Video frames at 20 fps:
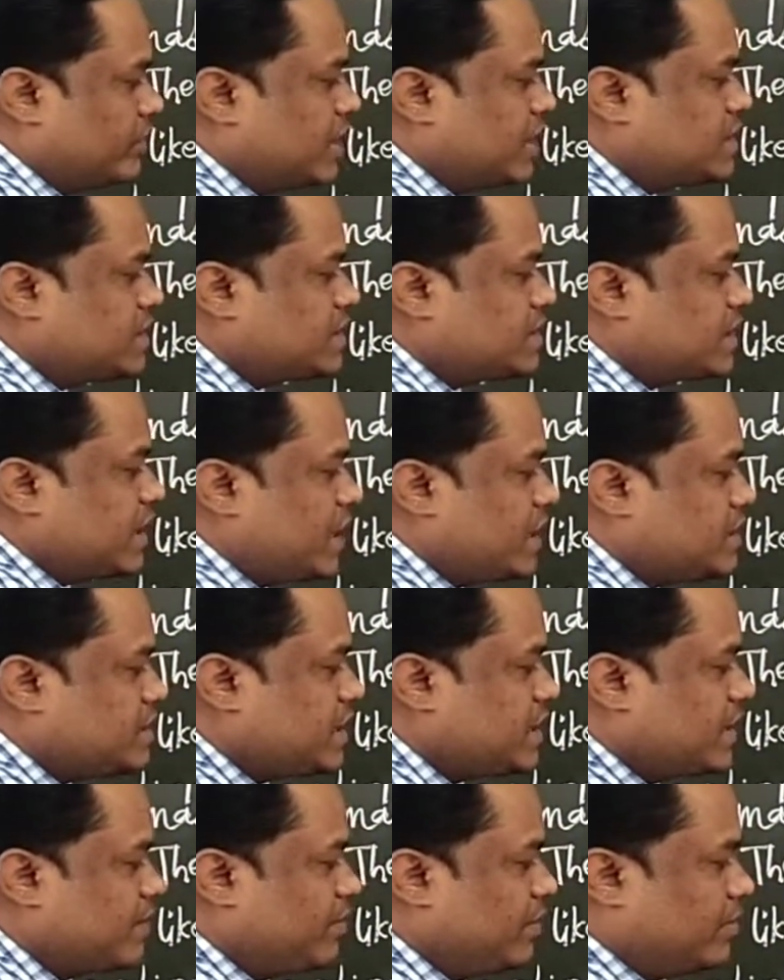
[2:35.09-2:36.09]
This is the S
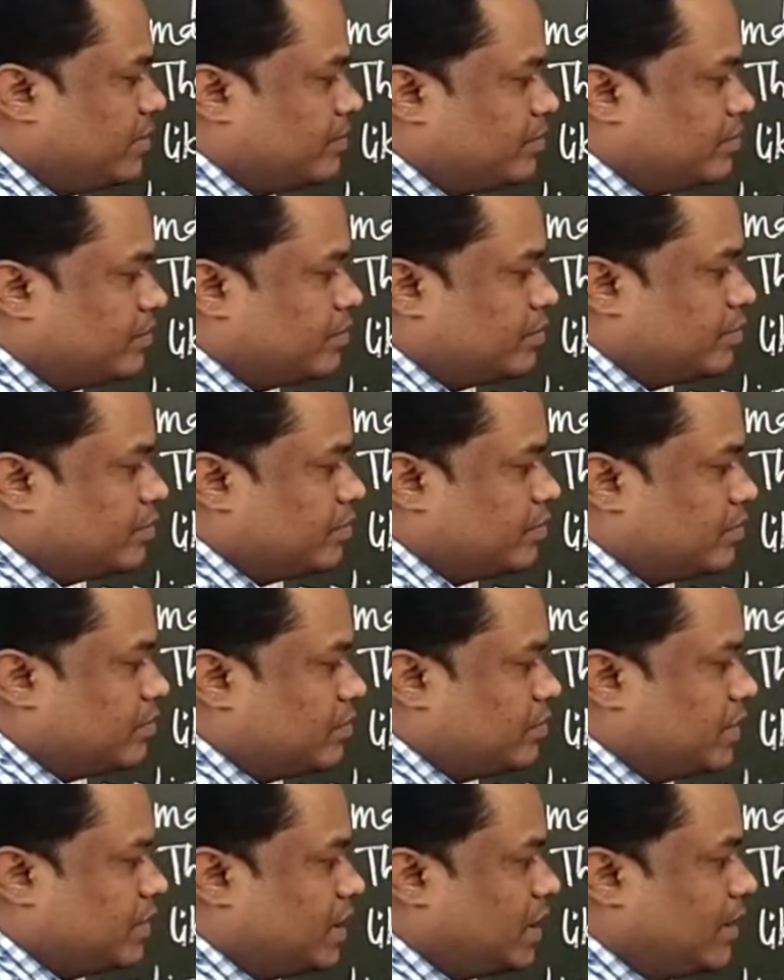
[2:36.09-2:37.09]

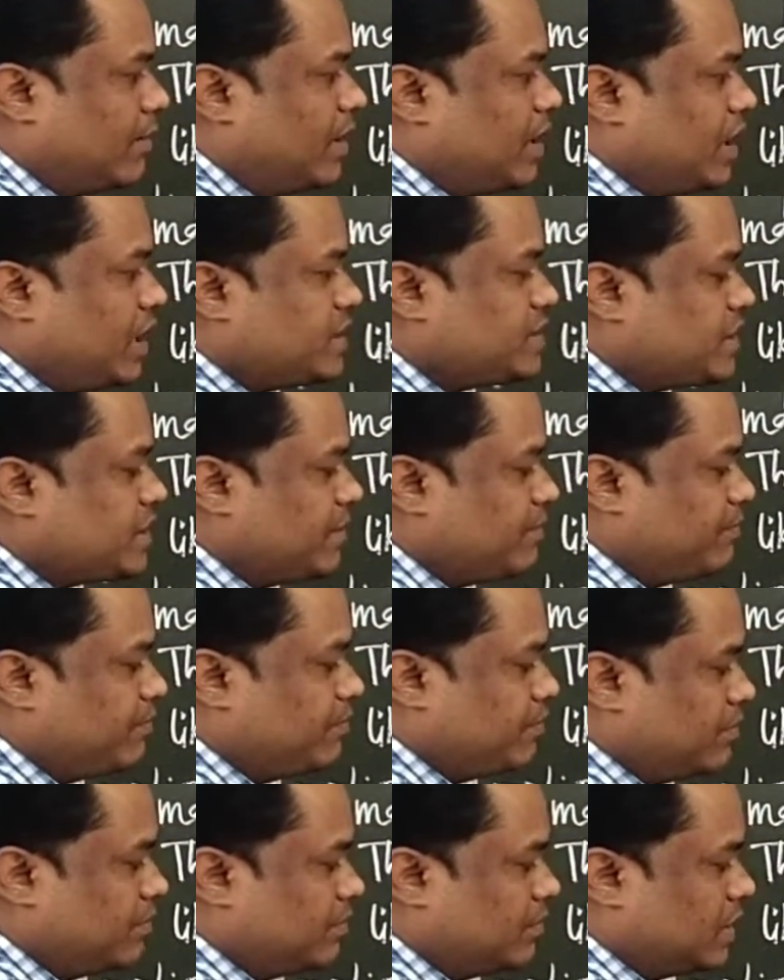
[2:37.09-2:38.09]
shape, double S shape,
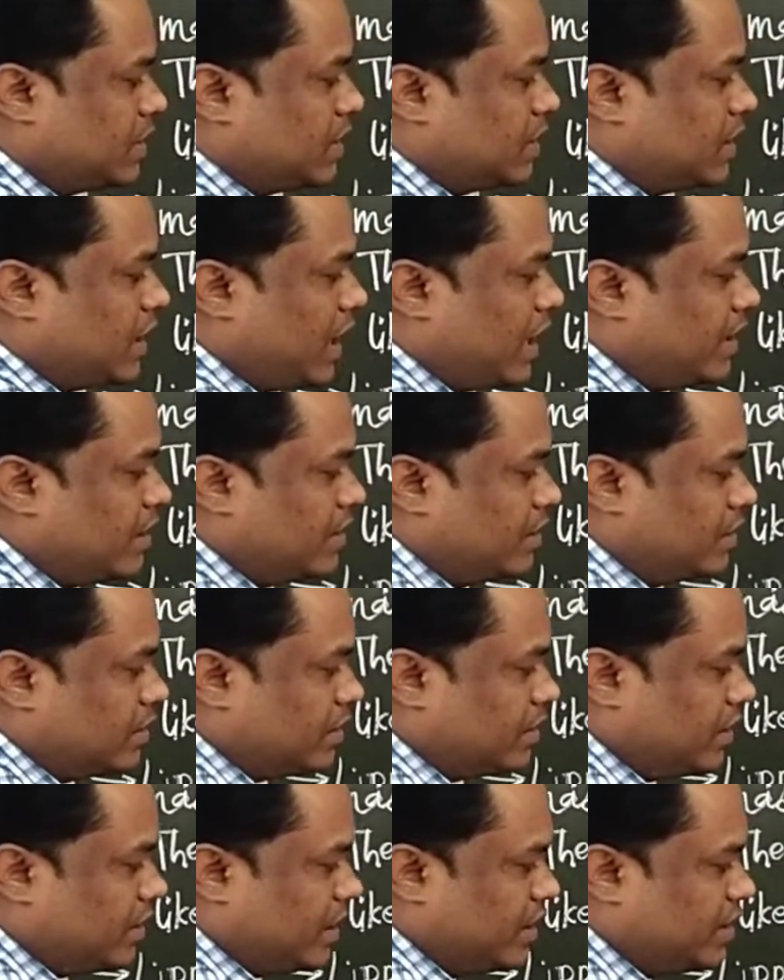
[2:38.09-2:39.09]

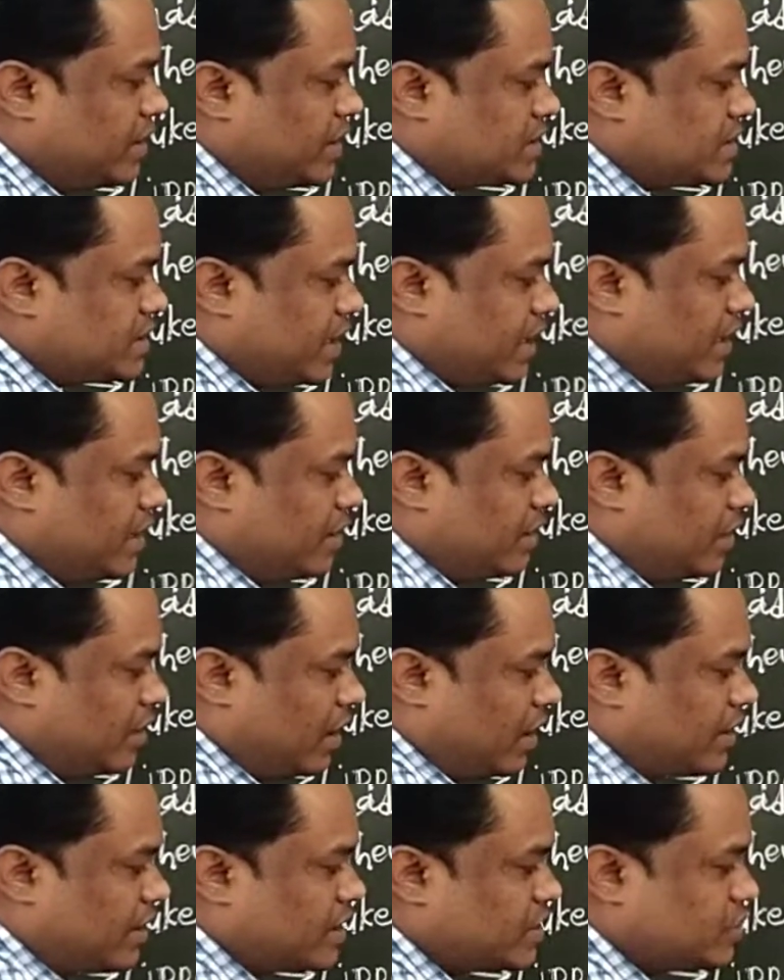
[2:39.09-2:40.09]
and in this end
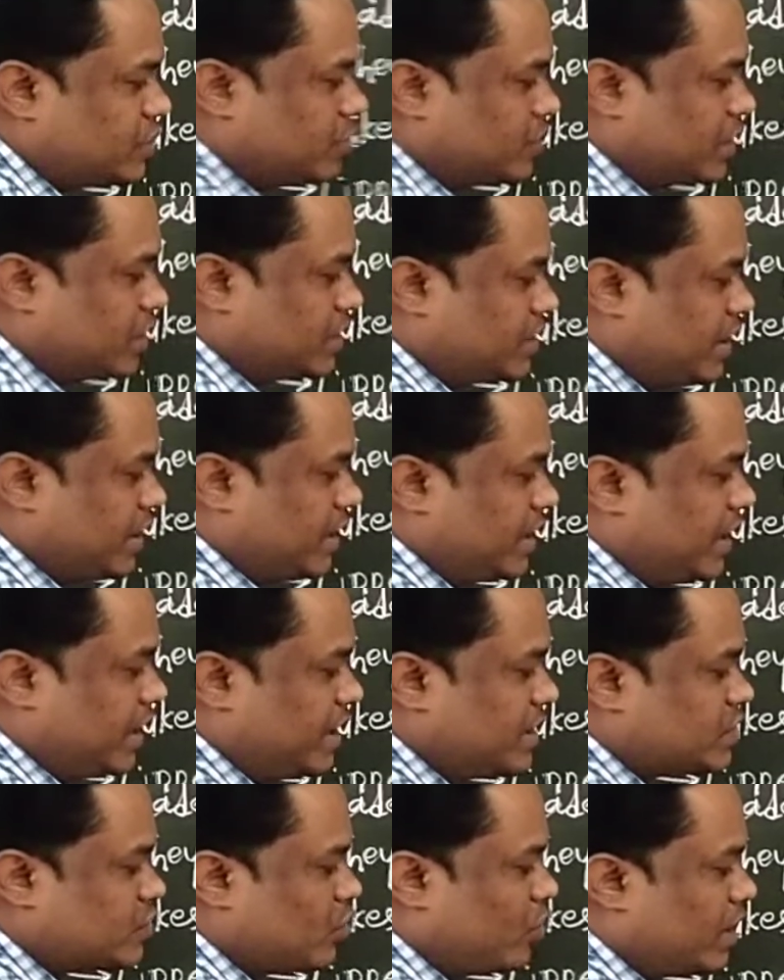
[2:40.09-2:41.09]
attached to the thread, it
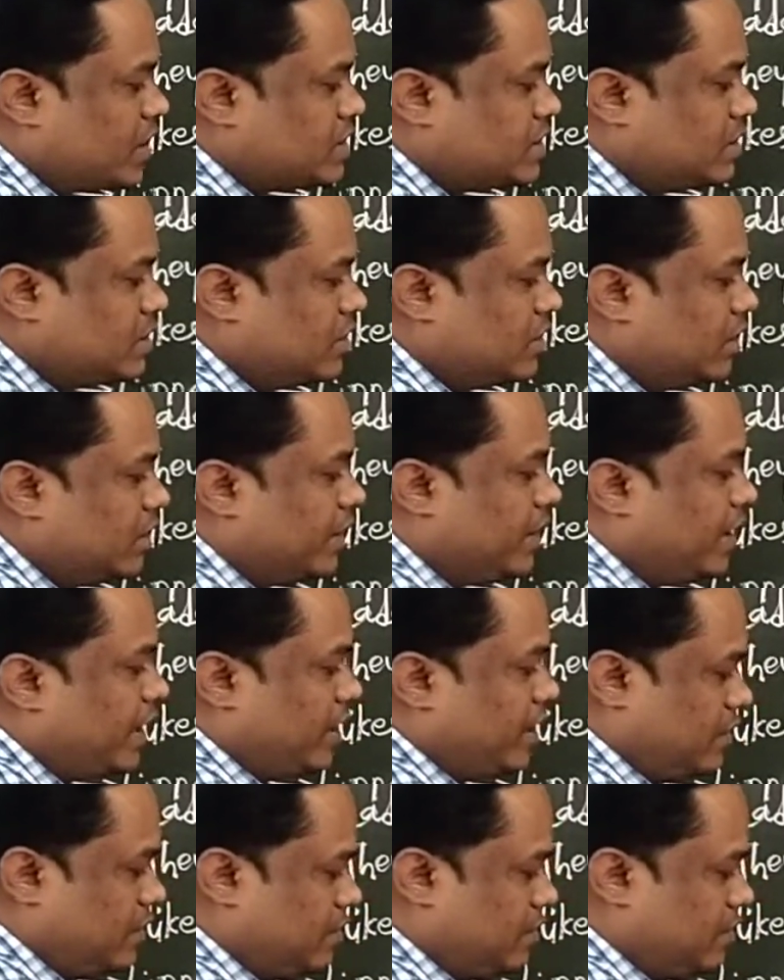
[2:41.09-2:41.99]
is called as the tail.